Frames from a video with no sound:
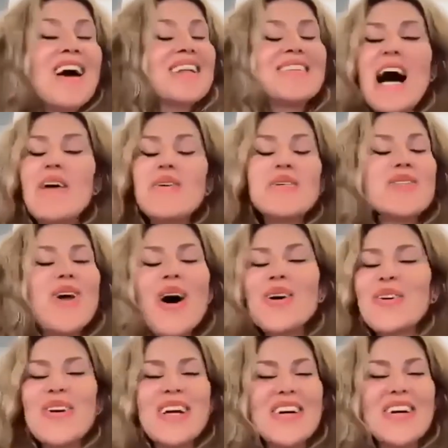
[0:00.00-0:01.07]
that was not
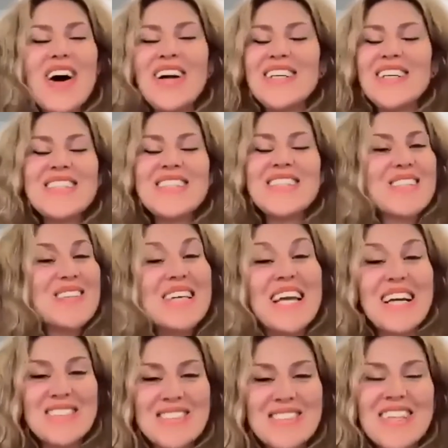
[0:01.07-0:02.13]
going on in
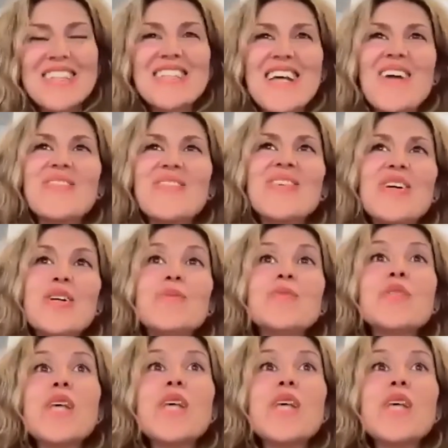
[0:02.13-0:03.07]
Sweden, for example.